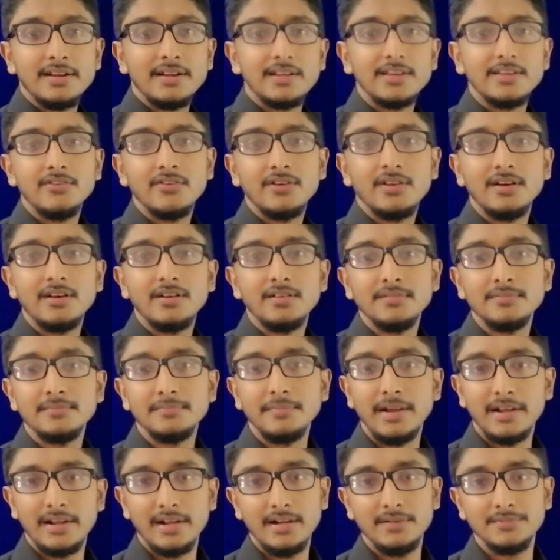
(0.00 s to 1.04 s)
regular
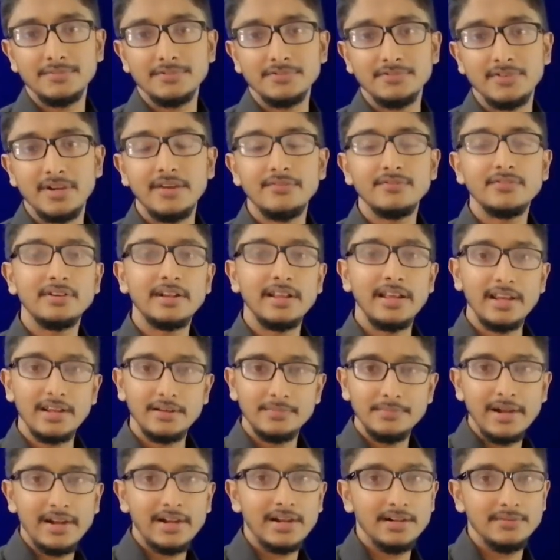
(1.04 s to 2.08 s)
backups. You have to
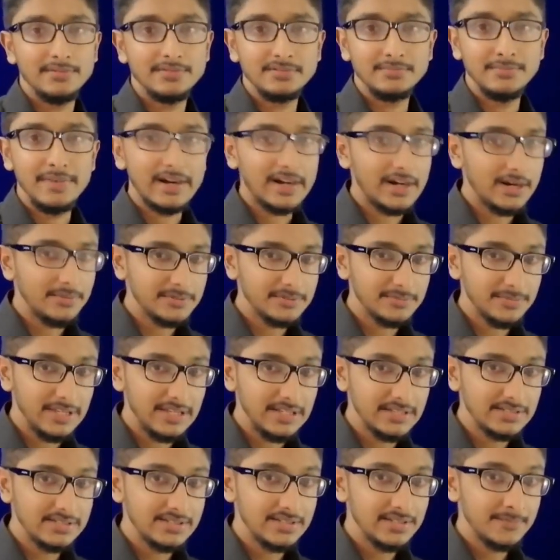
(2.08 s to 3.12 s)
take backups. Backups
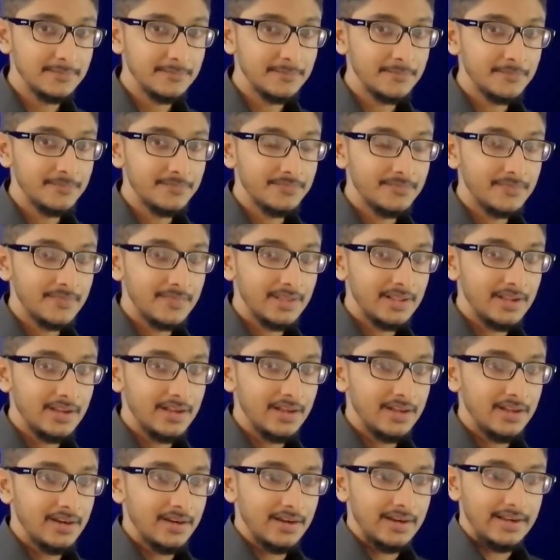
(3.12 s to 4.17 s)
means
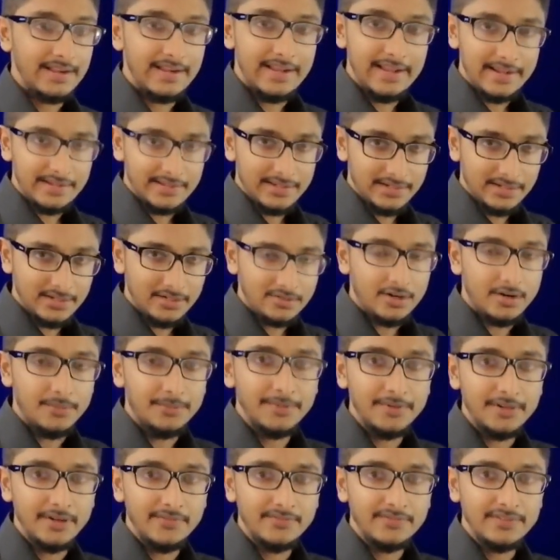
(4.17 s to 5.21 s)
taking a
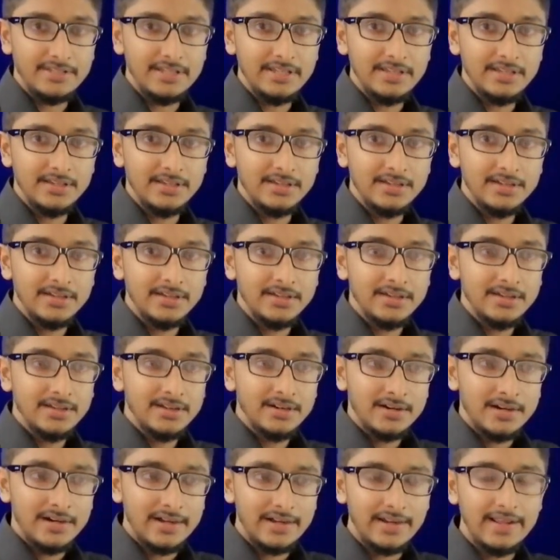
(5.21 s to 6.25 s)
copy of the
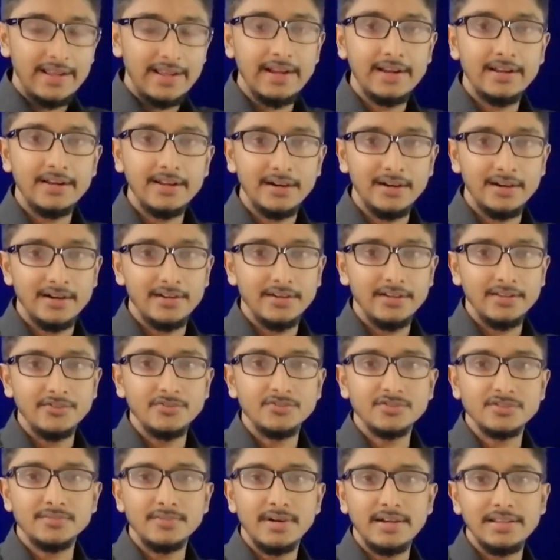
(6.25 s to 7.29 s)
data
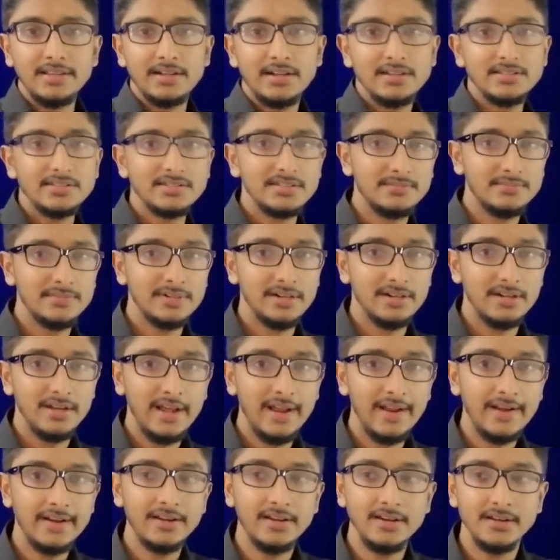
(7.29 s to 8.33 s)
used by the customer
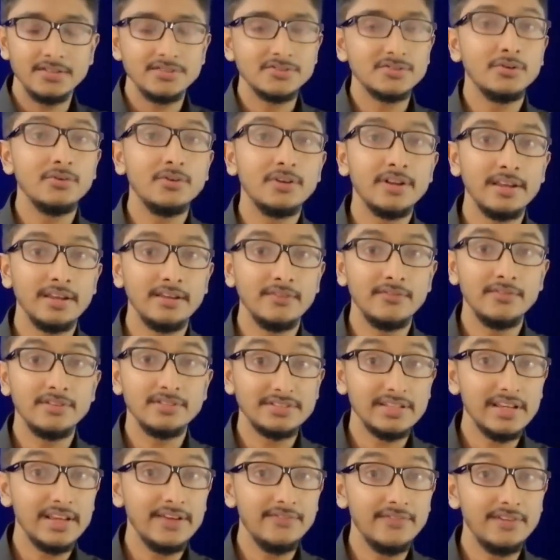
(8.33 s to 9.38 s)
and storing for
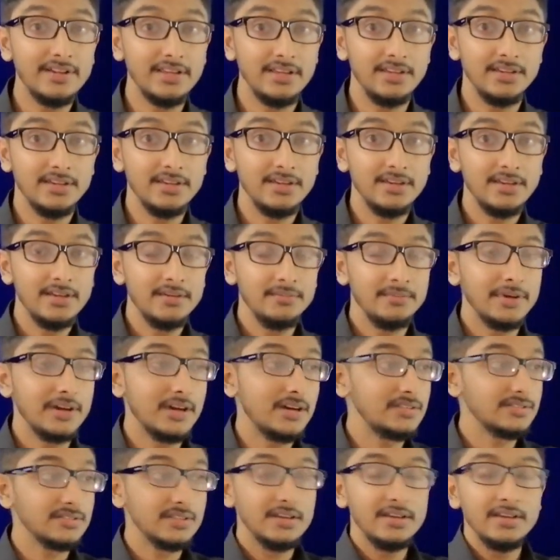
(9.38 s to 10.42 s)
safety,
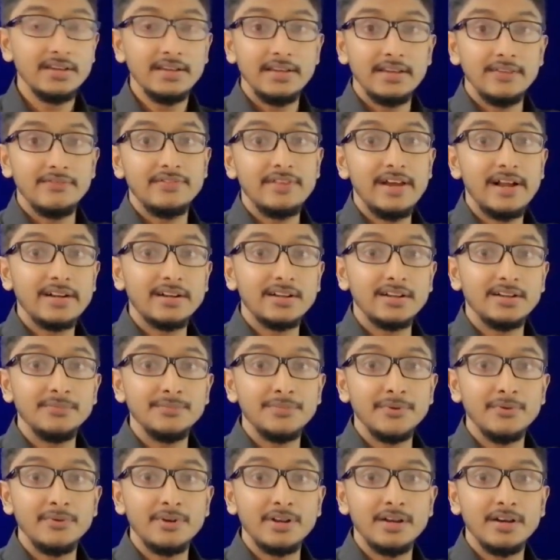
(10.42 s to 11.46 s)
because if that
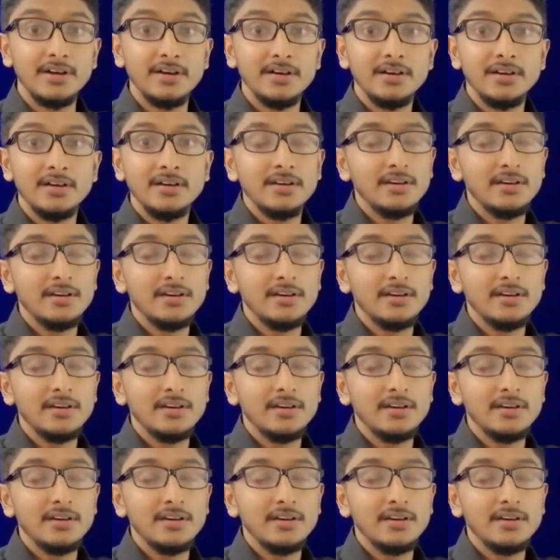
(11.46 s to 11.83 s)
computer